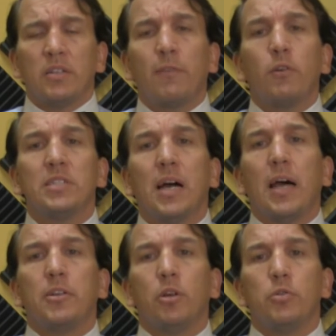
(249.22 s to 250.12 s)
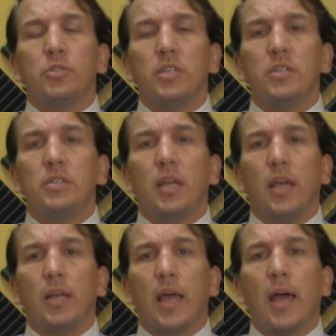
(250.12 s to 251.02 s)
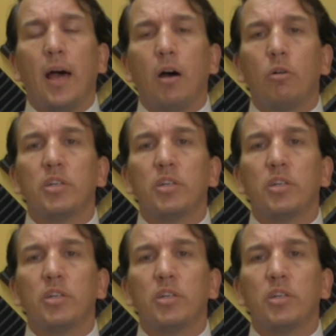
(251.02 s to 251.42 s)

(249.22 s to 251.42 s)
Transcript: different diagnoses and how